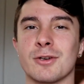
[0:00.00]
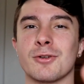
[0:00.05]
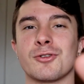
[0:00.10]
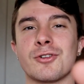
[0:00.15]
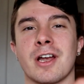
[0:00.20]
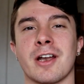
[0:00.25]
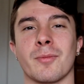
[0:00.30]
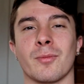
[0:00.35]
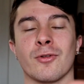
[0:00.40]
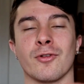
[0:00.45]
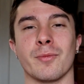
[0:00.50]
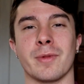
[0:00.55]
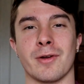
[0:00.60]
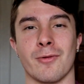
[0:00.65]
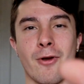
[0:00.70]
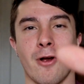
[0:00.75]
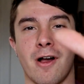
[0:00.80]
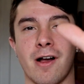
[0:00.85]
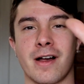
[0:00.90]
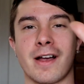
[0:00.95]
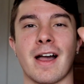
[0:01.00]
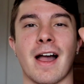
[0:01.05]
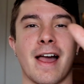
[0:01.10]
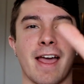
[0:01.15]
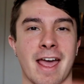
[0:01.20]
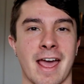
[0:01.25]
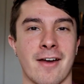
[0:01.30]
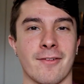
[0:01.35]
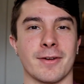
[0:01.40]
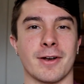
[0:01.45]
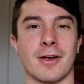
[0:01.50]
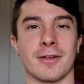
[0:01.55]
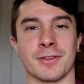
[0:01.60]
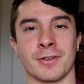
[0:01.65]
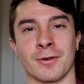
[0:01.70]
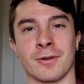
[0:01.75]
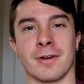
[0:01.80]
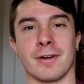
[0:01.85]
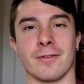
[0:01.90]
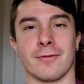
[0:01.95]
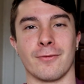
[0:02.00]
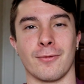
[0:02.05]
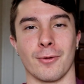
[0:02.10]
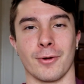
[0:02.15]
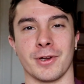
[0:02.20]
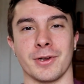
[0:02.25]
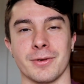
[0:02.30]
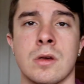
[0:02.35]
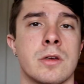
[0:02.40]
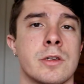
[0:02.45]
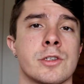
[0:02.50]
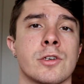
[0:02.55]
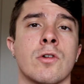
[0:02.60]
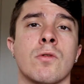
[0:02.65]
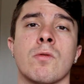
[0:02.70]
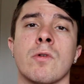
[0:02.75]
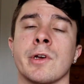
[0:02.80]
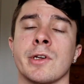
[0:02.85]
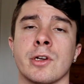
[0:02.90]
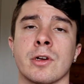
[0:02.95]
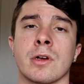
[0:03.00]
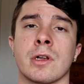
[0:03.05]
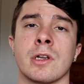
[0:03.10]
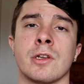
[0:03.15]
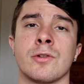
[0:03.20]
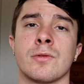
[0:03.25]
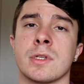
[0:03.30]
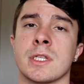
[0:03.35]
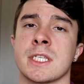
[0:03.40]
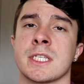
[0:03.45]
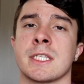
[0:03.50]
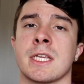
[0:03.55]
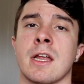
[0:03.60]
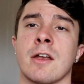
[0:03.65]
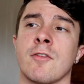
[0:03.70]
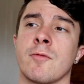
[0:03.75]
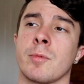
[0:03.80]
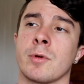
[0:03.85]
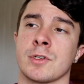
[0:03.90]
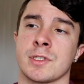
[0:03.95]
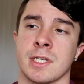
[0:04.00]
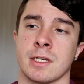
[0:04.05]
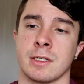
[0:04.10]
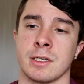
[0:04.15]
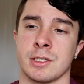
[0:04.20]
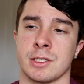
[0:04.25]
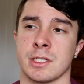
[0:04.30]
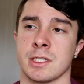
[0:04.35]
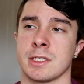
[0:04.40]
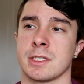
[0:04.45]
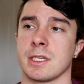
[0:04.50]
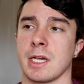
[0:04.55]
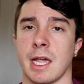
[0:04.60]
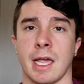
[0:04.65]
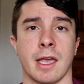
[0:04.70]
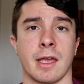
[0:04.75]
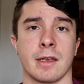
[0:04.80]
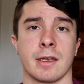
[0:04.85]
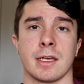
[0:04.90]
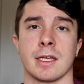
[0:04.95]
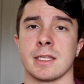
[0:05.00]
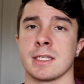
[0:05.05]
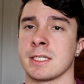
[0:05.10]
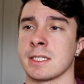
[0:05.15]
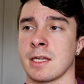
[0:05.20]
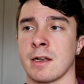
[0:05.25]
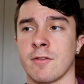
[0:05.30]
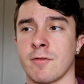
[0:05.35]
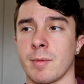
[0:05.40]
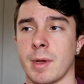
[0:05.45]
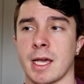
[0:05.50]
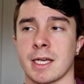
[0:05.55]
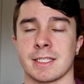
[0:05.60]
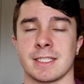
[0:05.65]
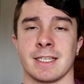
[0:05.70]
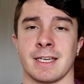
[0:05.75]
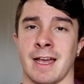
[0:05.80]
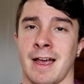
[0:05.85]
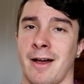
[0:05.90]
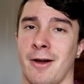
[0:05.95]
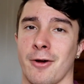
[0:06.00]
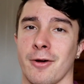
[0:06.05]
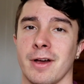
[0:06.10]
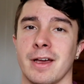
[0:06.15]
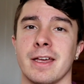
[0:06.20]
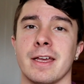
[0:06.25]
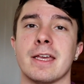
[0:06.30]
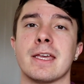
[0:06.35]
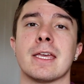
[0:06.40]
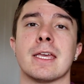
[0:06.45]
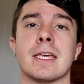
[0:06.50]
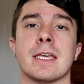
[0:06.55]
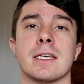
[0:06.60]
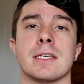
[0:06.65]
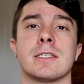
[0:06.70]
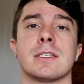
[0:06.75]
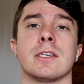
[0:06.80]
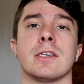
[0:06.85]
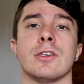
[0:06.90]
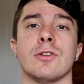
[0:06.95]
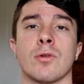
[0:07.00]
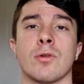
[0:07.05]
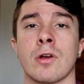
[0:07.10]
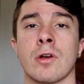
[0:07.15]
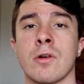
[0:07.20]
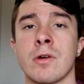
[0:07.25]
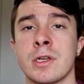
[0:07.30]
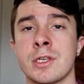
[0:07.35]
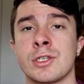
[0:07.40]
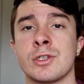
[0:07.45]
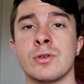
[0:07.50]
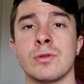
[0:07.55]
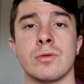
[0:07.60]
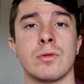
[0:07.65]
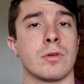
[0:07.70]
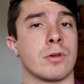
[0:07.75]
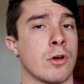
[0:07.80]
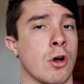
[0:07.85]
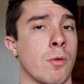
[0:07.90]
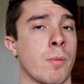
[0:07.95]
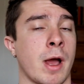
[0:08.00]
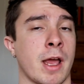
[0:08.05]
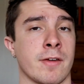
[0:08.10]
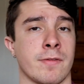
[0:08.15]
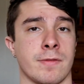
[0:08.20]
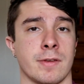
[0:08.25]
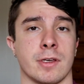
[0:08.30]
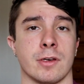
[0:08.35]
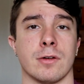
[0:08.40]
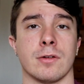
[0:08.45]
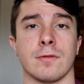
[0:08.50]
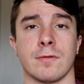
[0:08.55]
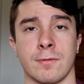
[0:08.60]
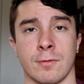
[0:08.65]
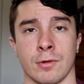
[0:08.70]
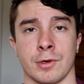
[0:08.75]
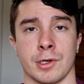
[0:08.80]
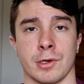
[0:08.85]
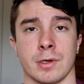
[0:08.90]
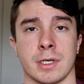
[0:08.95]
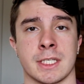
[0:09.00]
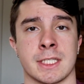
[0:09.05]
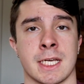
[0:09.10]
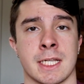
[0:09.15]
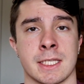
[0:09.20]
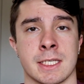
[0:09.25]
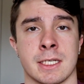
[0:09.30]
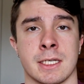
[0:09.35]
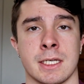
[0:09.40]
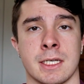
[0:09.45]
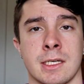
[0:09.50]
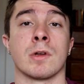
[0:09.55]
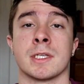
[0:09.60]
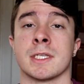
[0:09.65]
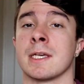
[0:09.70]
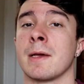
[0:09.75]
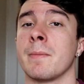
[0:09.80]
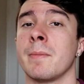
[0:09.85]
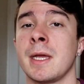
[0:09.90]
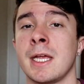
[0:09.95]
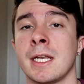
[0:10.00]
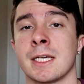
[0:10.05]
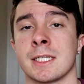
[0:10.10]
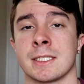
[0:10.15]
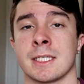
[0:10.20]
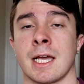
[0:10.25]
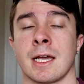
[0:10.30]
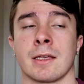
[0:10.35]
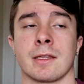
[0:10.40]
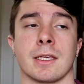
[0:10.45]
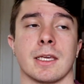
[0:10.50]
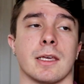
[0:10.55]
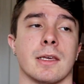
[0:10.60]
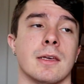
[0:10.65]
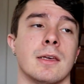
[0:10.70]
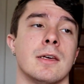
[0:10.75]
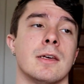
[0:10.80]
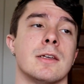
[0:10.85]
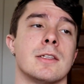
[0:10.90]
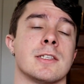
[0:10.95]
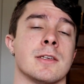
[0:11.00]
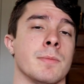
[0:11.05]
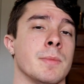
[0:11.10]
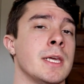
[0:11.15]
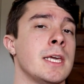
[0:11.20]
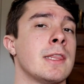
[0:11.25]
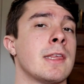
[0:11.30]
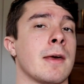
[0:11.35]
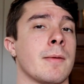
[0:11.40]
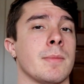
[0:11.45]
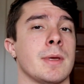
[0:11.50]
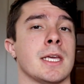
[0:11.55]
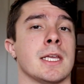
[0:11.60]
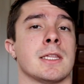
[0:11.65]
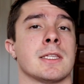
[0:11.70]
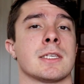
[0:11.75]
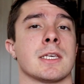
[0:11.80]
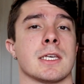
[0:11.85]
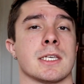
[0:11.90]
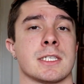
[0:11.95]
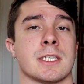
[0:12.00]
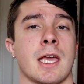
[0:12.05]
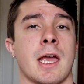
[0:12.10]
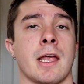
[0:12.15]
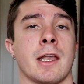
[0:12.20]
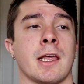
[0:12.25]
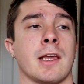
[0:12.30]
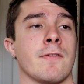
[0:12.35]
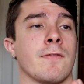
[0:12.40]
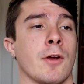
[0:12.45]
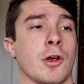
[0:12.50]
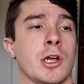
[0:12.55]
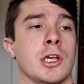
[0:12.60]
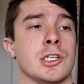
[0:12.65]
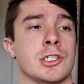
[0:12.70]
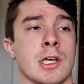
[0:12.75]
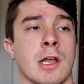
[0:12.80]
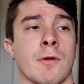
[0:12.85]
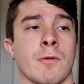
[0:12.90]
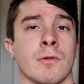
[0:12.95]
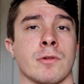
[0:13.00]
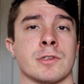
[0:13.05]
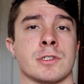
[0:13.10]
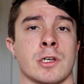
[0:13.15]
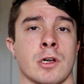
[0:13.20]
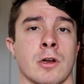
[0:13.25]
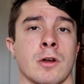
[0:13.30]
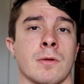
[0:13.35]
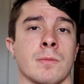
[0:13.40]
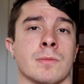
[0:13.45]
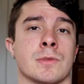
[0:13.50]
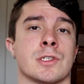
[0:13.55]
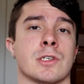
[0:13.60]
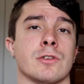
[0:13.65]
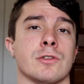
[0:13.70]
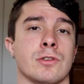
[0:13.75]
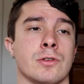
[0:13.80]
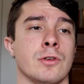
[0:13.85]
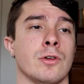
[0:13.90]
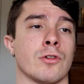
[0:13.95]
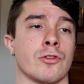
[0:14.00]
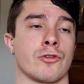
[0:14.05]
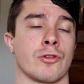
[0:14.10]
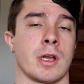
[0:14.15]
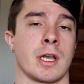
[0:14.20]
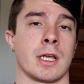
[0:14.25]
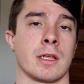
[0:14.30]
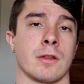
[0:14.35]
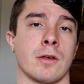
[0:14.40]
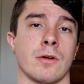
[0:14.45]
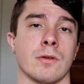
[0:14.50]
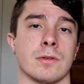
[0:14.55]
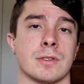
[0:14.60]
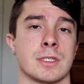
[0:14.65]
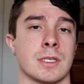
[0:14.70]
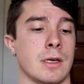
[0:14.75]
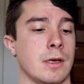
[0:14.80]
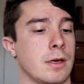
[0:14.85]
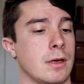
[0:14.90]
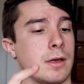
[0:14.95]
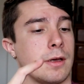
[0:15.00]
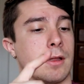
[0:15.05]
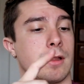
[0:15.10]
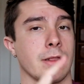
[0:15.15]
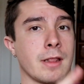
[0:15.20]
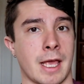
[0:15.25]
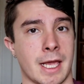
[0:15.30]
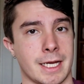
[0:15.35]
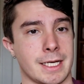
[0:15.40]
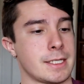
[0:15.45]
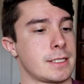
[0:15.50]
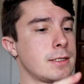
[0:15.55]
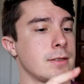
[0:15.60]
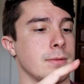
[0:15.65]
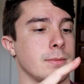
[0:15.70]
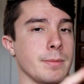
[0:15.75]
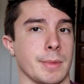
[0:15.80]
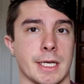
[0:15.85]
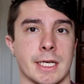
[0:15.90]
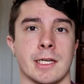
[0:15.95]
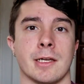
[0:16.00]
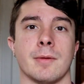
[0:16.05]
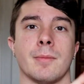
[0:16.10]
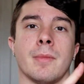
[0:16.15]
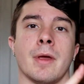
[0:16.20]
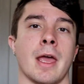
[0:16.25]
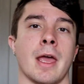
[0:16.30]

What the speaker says: don't try to prove me wrong. I have an alternative for you. So what you're going to do instead of percentages and instead of maxing out is going to go by feel for your intensity. What does that mean exactly? To me, that means assigning very general terms to your training loads. Light, medium,